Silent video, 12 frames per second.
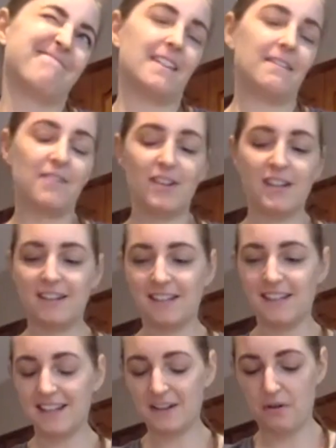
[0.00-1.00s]
You can
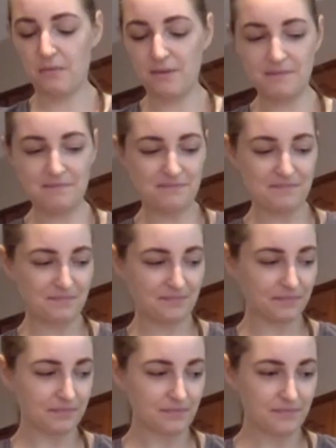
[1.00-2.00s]
get it open.
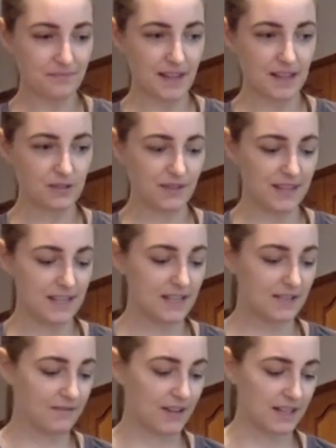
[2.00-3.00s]
It's really
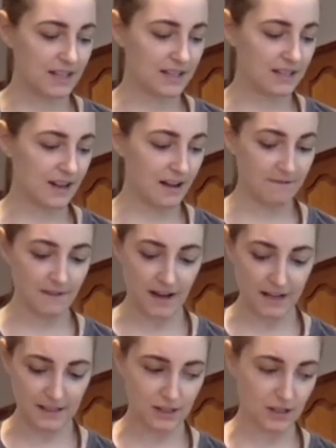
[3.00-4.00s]
convenient, I
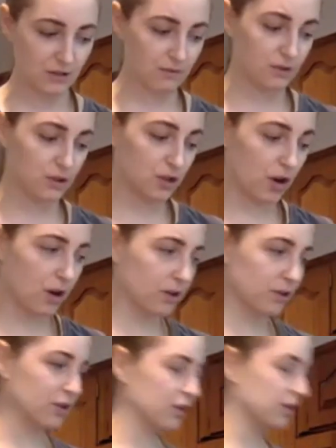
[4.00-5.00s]
find, to use
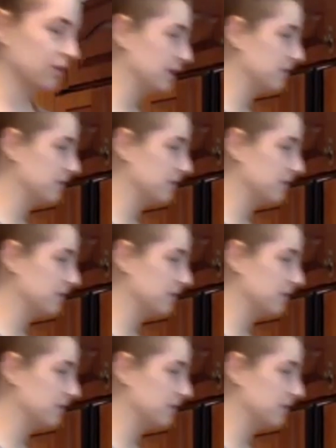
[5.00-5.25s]
jarred curry